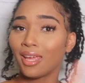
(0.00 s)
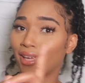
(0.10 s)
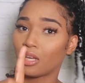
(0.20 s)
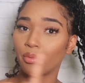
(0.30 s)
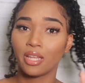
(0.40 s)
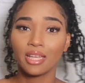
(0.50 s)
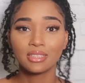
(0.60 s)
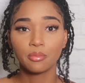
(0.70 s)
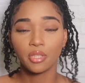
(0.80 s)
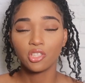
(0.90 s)
And I would like
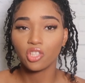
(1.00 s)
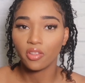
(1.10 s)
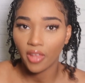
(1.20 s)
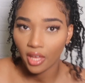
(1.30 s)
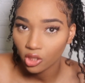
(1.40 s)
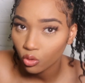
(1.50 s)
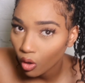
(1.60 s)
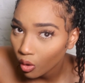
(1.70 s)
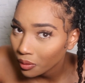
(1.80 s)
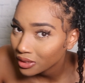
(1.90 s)
to mention that you
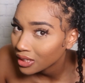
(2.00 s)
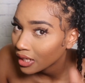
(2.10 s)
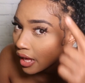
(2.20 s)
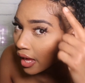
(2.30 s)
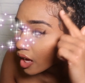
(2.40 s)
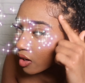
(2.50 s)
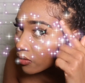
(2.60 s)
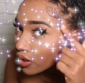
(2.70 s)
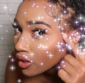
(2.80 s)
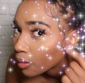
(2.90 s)
always gotta
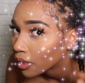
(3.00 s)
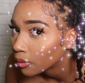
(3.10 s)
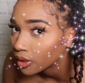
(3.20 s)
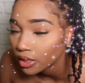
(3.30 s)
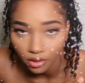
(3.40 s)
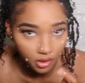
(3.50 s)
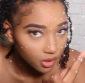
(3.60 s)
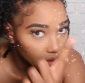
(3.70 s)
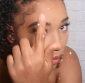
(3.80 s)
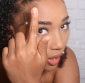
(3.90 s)
have the baby hairs,
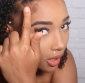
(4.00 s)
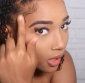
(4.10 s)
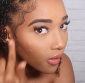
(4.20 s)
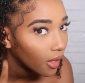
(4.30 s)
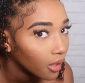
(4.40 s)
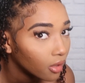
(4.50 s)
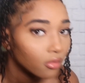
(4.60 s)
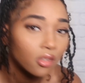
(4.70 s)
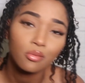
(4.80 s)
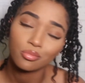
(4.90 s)
okay?
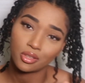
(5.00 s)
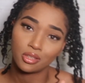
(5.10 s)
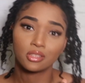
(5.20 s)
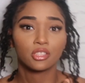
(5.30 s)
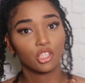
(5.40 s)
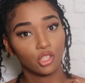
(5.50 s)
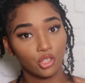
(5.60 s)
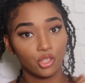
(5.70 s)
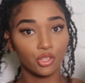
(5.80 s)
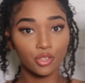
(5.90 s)
That completes the
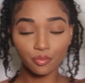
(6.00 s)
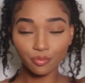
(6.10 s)
look. I'm